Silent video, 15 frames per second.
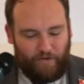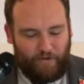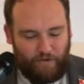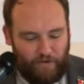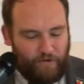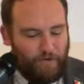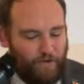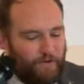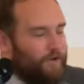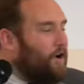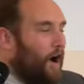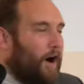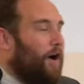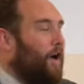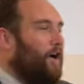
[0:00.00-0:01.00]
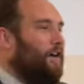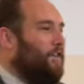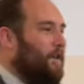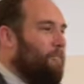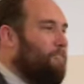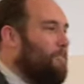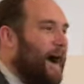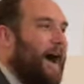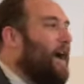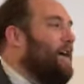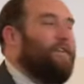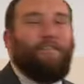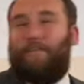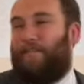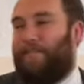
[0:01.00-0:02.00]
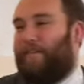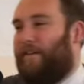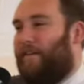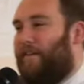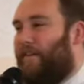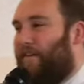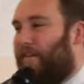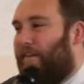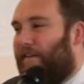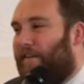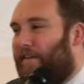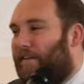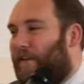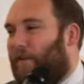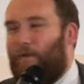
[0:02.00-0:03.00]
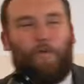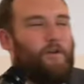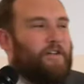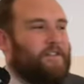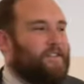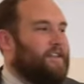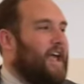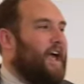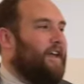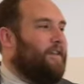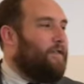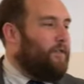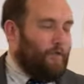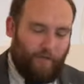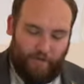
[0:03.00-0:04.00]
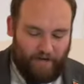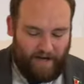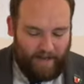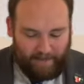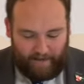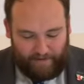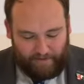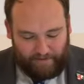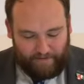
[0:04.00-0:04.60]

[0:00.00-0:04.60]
You are the man, the Lord said through Nathan.